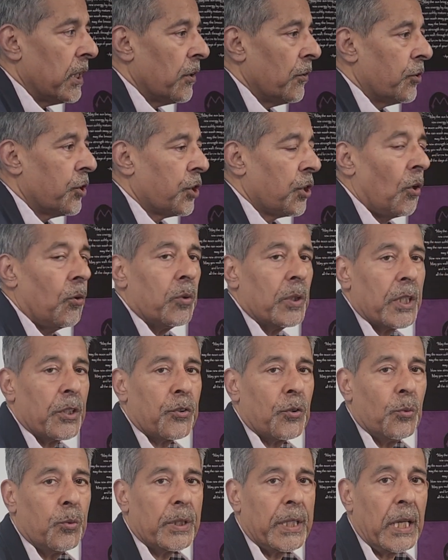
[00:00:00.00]
your shoulders
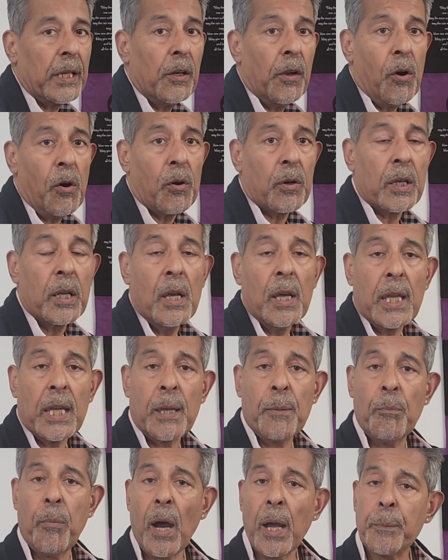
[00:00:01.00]
all day long.
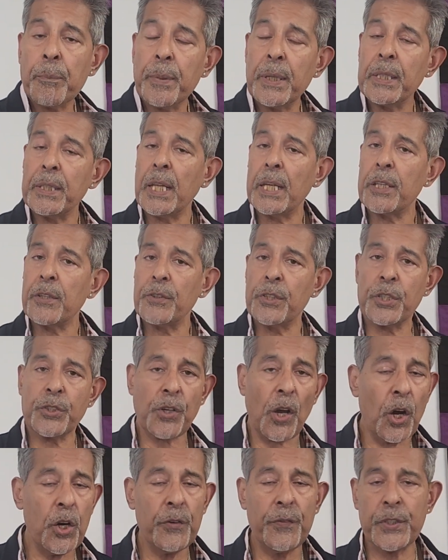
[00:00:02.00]
It might be that you're just
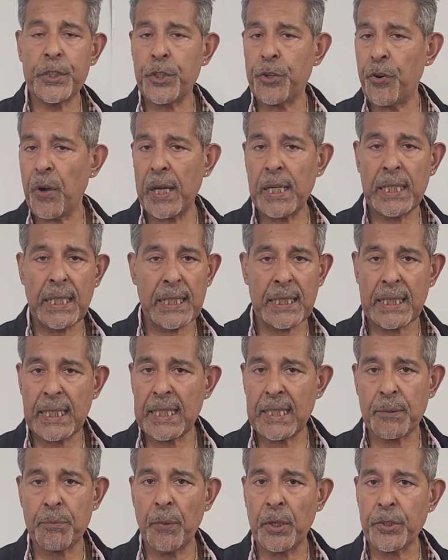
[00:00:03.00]
overtraining
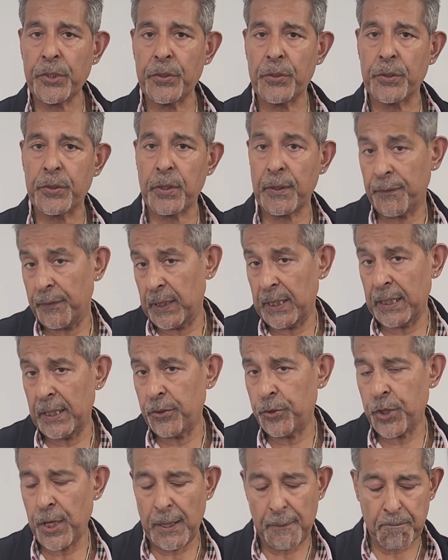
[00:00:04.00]
these muscles in the
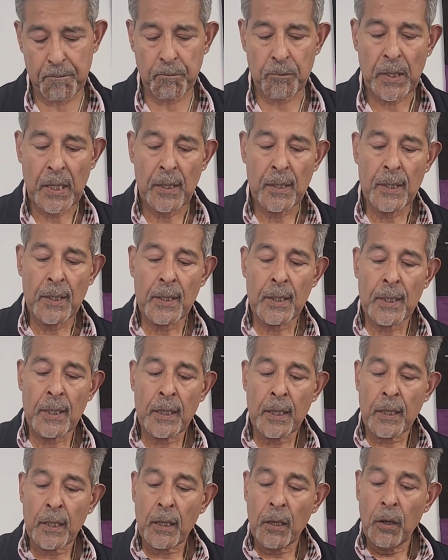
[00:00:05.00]
gym.
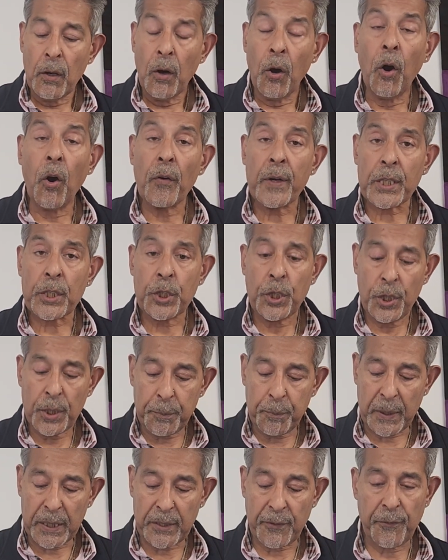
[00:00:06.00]
Or it could
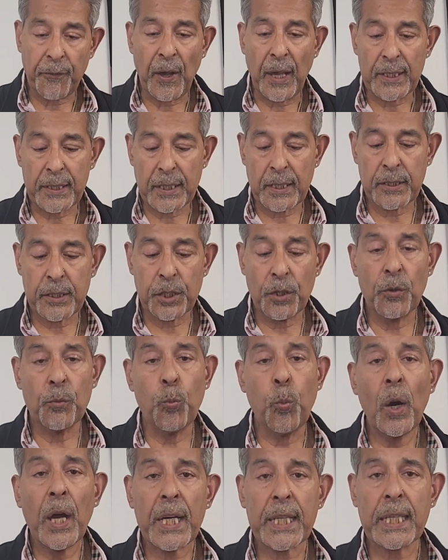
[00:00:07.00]
be the fact that you're
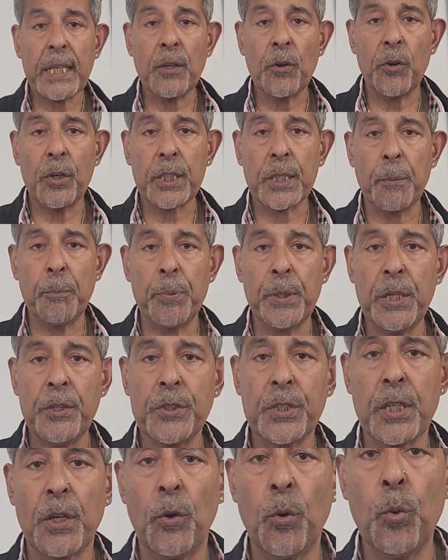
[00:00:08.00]
working on a
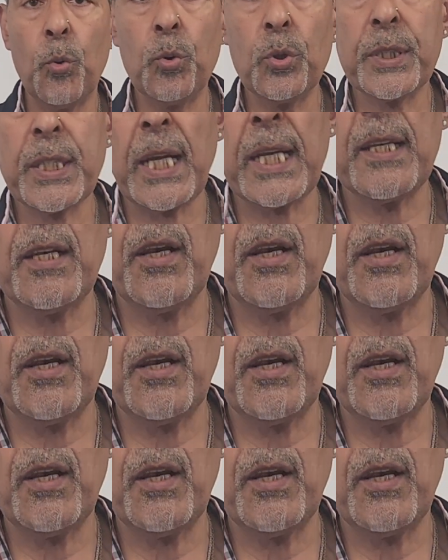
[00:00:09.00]
computer all day